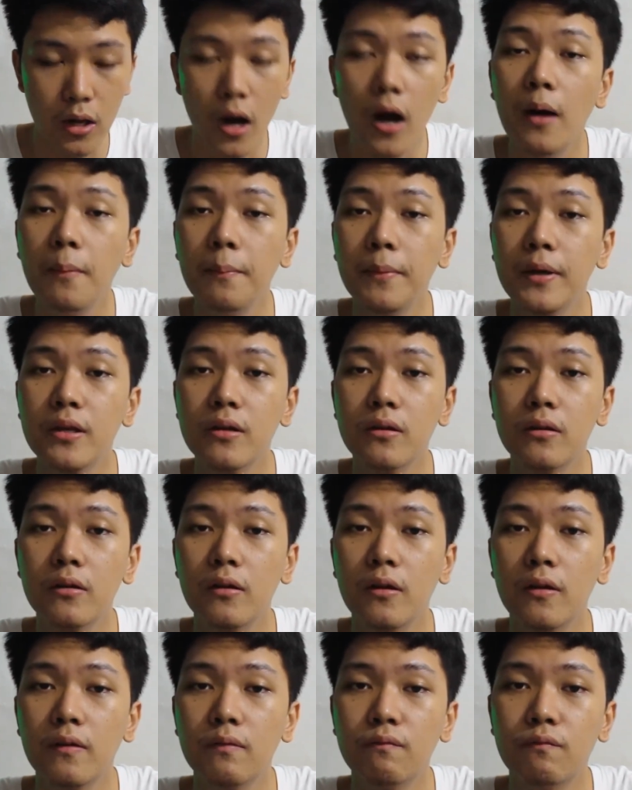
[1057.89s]
comment
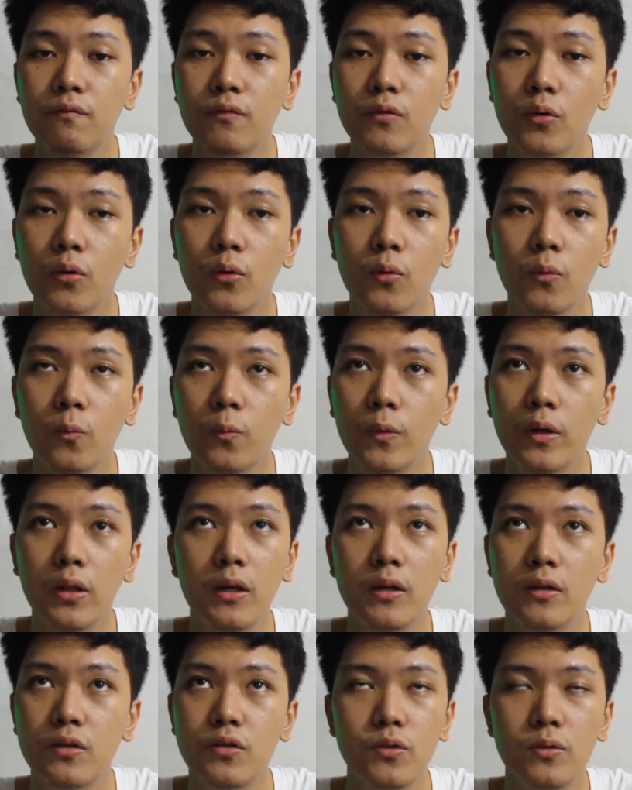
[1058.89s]
if you're
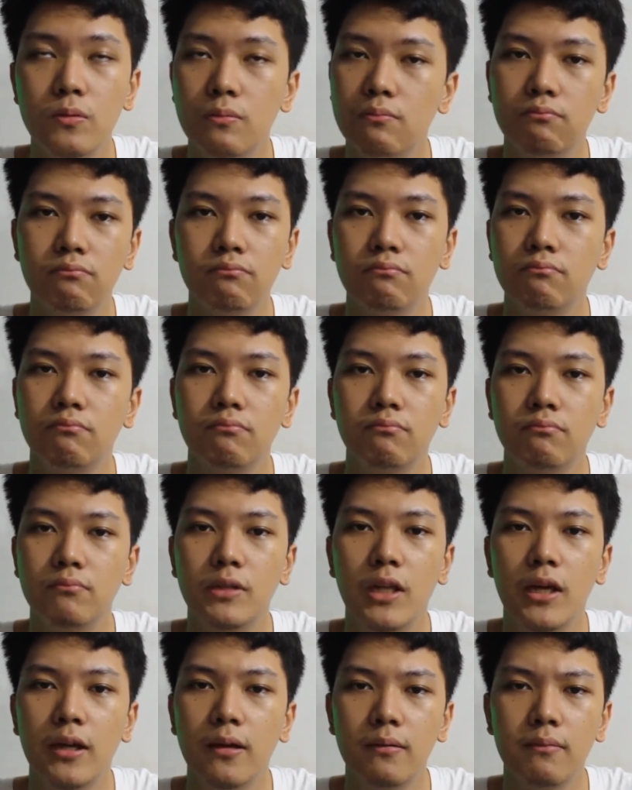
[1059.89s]
willing to
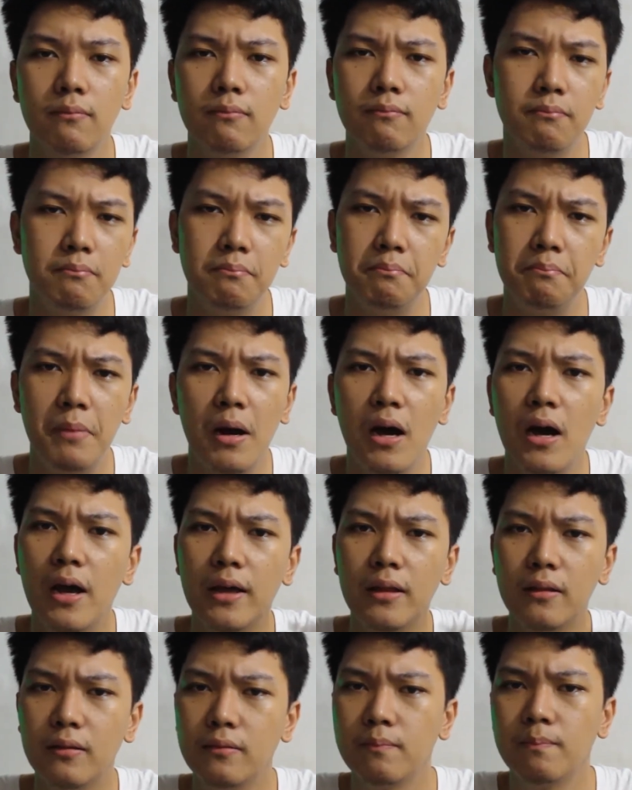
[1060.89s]
like
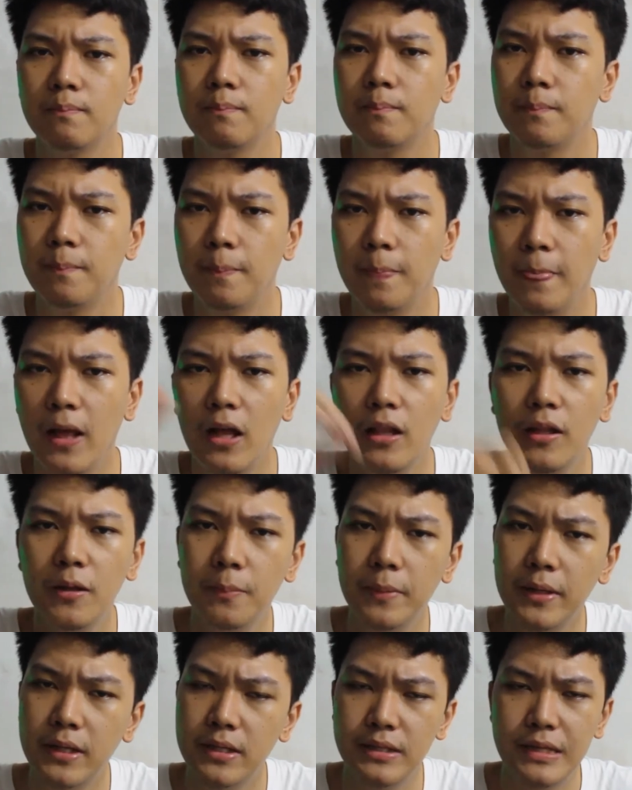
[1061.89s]
buy a little
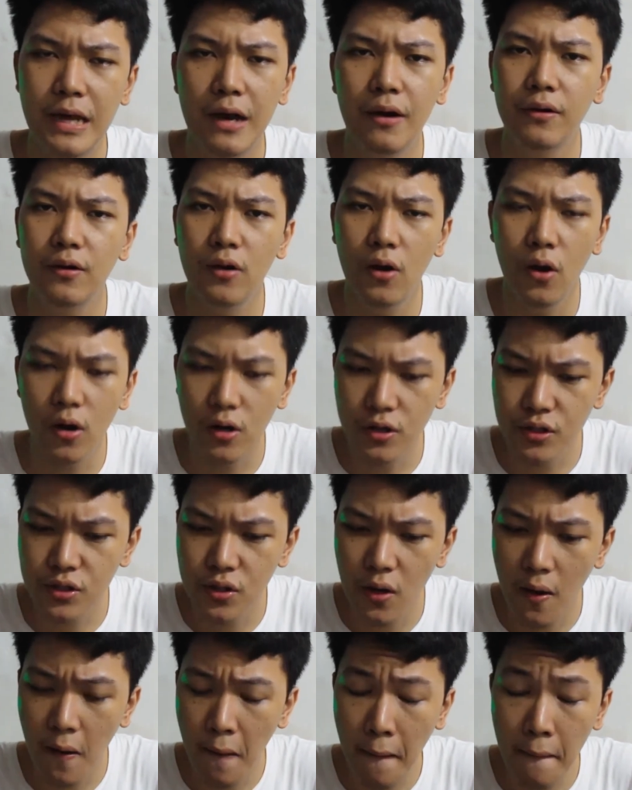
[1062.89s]
bit tarot cards
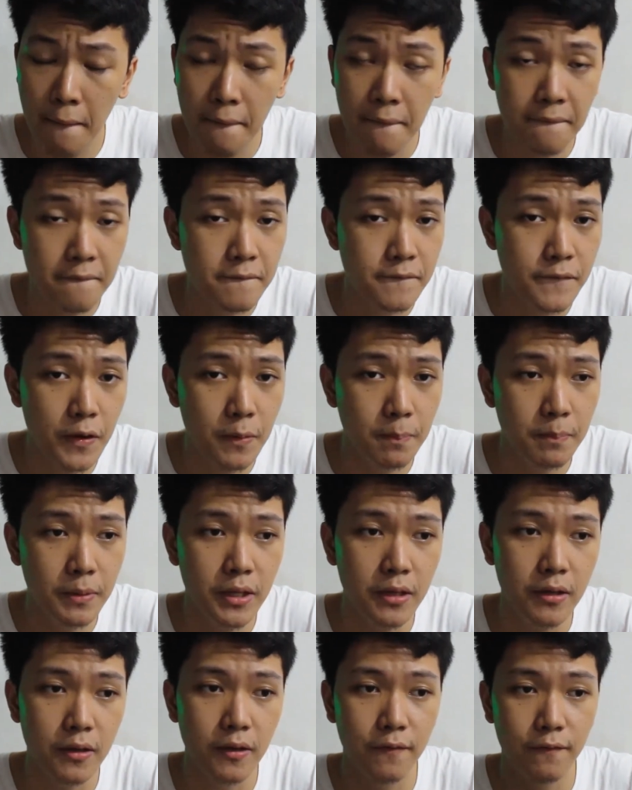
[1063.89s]
from
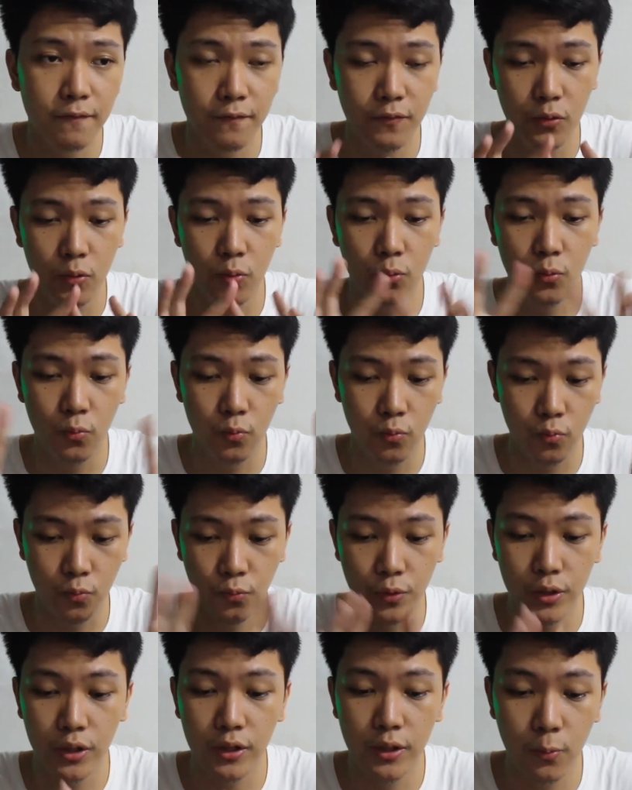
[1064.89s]
me if you
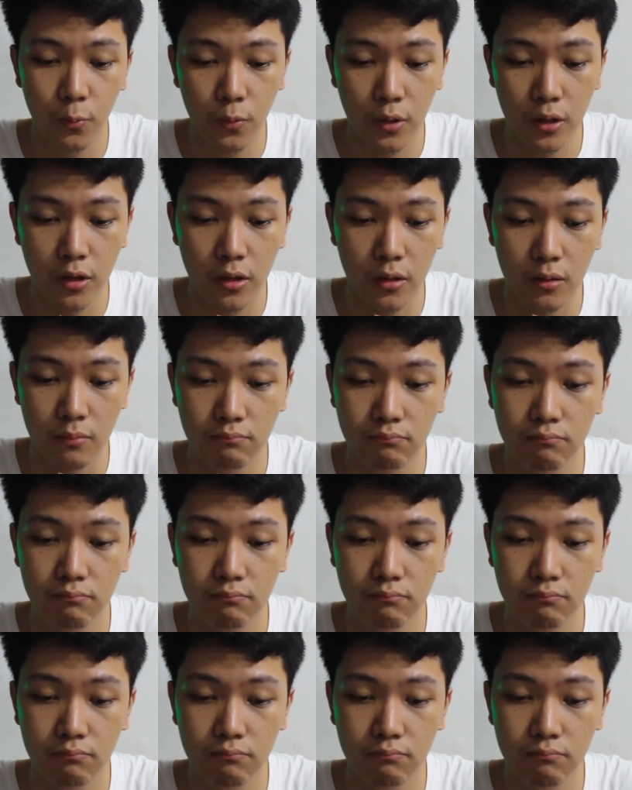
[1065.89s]
really wanna,